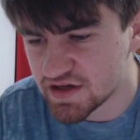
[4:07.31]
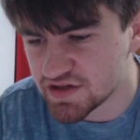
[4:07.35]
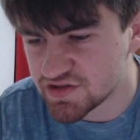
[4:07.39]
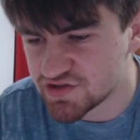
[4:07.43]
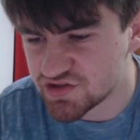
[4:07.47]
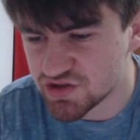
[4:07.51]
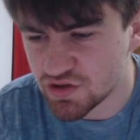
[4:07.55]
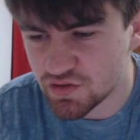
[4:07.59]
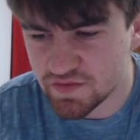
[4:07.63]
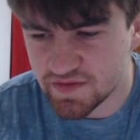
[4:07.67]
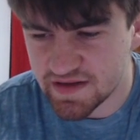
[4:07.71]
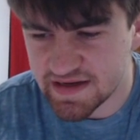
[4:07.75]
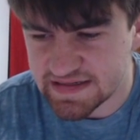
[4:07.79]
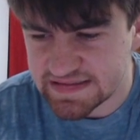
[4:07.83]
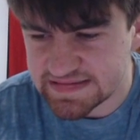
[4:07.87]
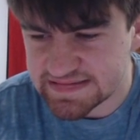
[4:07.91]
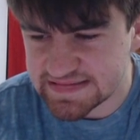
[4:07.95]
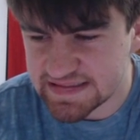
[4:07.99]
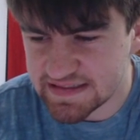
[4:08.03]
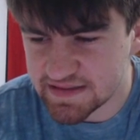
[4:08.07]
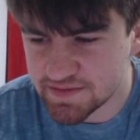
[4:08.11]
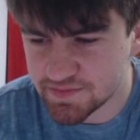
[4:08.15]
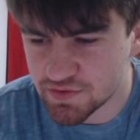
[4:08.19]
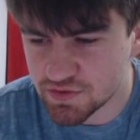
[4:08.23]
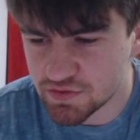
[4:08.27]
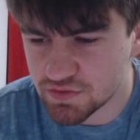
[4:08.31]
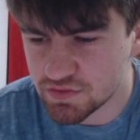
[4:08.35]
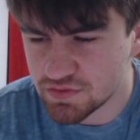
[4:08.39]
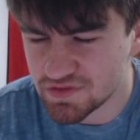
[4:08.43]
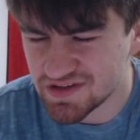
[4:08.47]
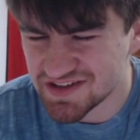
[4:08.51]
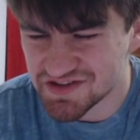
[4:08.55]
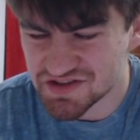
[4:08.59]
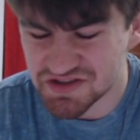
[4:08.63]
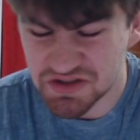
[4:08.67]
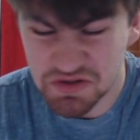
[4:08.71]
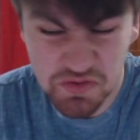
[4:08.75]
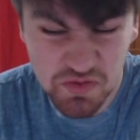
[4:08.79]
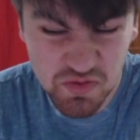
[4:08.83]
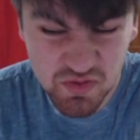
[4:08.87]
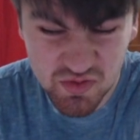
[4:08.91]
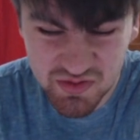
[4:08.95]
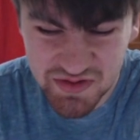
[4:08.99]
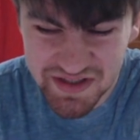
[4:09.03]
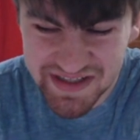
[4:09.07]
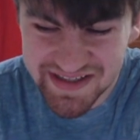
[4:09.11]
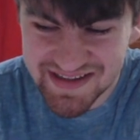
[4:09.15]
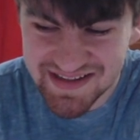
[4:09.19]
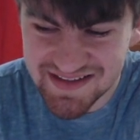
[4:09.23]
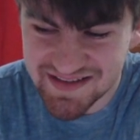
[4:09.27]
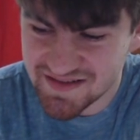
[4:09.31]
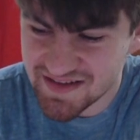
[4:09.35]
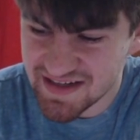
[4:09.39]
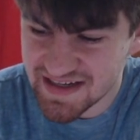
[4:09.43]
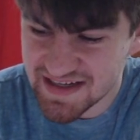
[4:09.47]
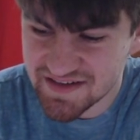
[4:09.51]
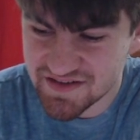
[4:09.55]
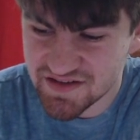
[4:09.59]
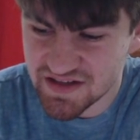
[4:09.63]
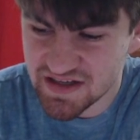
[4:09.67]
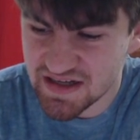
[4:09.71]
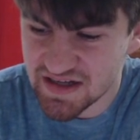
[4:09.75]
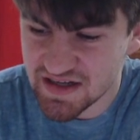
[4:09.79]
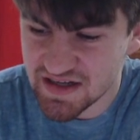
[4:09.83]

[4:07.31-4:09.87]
Don't like Zeeble. Don't really like